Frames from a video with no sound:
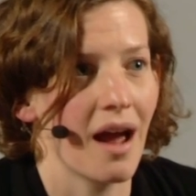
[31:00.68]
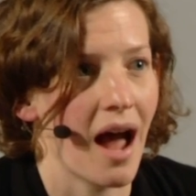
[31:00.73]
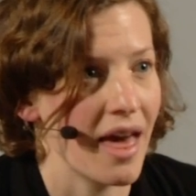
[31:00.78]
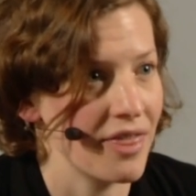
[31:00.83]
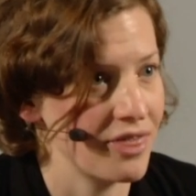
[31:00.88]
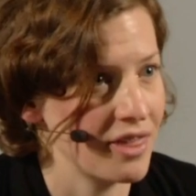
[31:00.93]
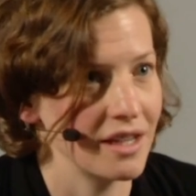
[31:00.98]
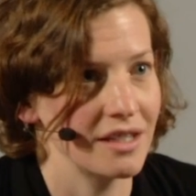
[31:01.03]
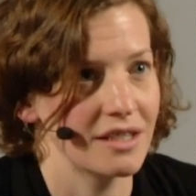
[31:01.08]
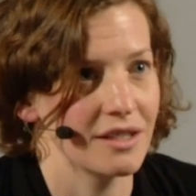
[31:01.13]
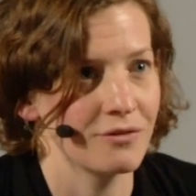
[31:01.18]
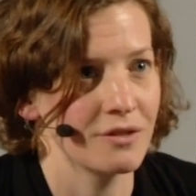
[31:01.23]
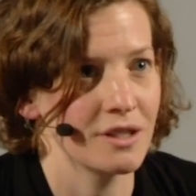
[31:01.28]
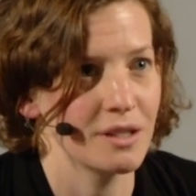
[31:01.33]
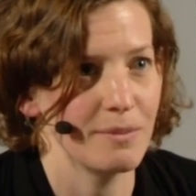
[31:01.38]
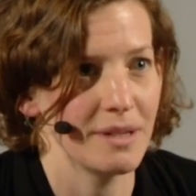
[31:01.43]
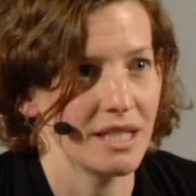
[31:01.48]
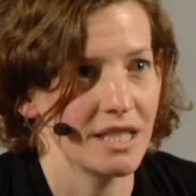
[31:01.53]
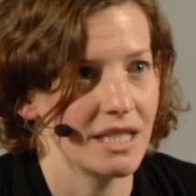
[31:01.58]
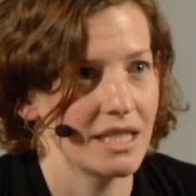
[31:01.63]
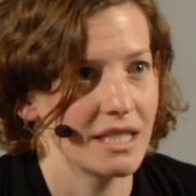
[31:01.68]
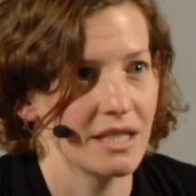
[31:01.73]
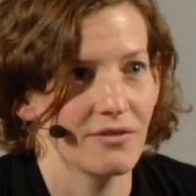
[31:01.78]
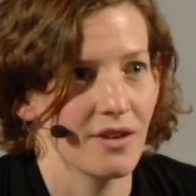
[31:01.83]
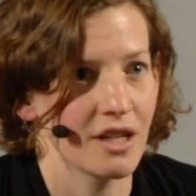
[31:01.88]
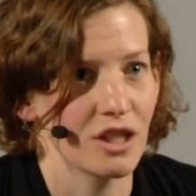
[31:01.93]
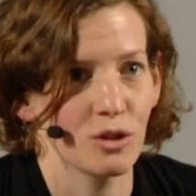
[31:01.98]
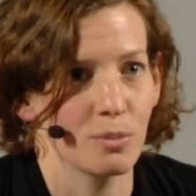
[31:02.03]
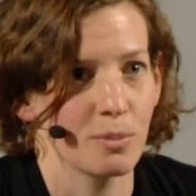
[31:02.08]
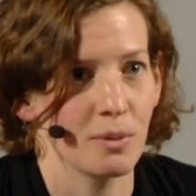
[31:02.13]
I think different species of
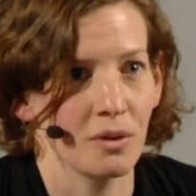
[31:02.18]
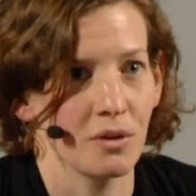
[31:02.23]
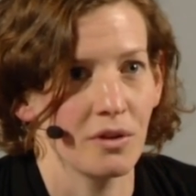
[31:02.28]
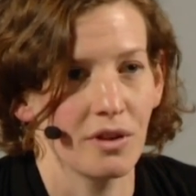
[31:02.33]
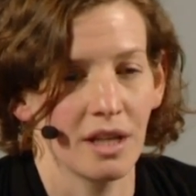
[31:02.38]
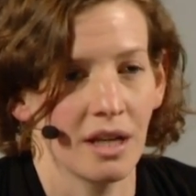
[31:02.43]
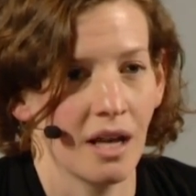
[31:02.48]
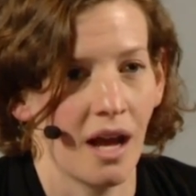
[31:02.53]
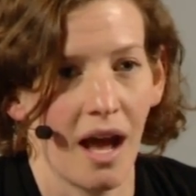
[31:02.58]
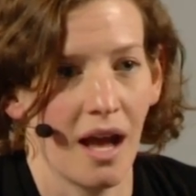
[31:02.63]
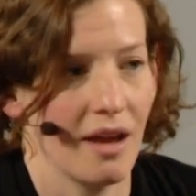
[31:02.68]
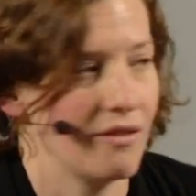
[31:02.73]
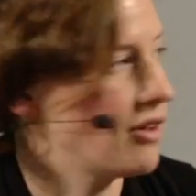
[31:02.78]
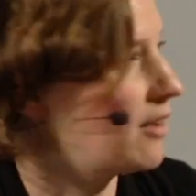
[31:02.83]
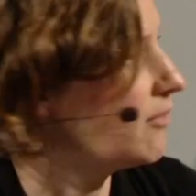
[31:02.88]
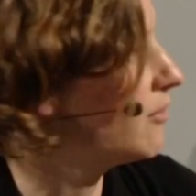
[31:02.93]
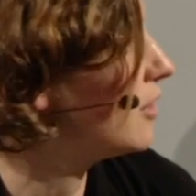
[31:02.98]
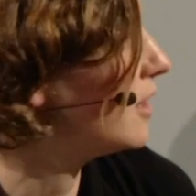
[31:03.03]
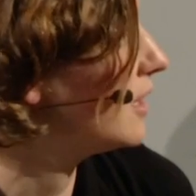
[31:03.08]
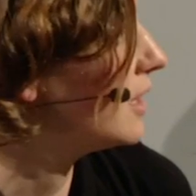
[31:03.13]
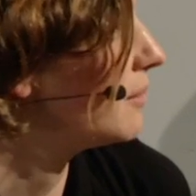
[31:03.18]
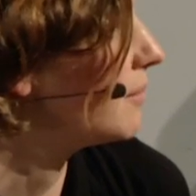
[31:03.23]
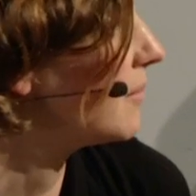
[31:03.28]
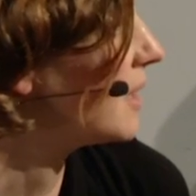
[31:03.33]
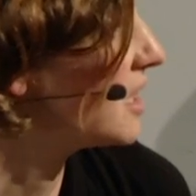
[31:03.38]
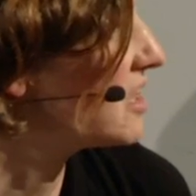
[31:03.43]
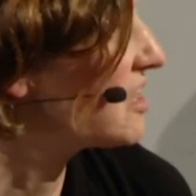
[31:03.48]
vegetable than I've ever eaten in my